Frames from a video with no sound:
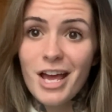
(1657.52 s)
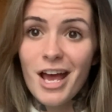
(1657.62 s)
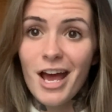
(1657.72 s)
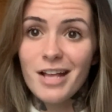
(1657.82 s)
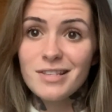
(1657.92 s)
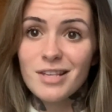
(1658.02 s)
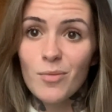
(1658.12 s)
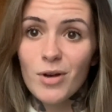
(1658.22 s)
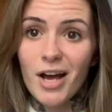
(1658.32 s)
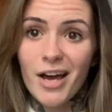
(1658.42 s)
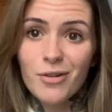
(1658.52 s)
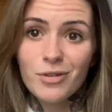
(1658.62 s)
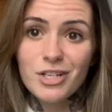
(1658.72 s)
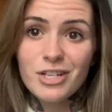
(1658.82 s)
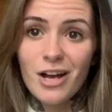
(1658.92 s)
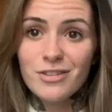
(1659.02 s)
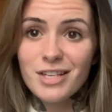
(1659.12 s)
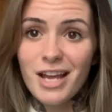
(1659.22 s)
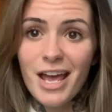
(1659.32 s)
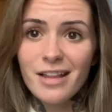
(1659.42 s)
and someone kind of reached out and
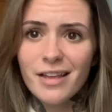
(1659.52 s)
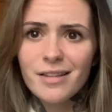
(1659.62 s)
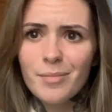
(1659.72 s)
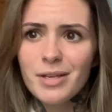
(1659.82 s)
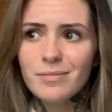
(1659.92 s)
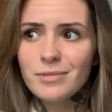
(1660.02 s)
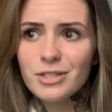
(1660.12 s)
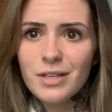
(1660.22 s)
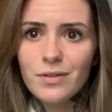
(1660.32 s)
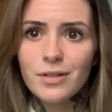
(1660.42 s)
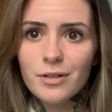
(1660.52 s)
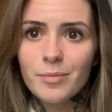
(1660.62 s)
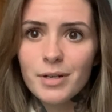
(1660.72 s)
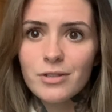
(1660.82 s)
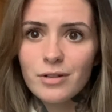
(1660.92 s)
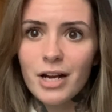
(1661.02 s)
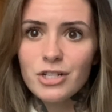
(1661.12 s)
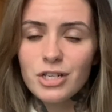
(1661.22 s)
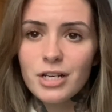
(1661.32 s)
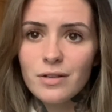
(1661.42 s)
said, hey, like, let me just give you a little bit of
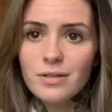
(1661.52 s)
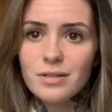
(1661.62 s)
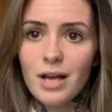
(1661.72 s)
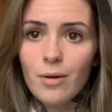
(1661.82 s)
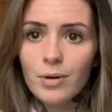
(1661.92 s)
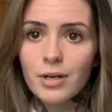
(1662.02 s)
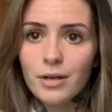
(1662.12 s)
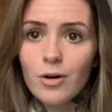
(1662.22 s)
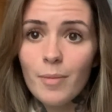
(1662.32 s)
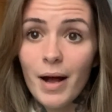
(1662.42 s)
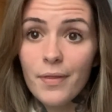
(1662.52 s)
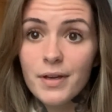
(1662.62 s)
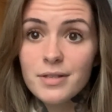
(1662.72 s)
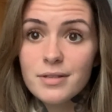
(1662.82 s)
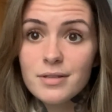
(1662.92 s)
direction here. This is how we're going to go about this.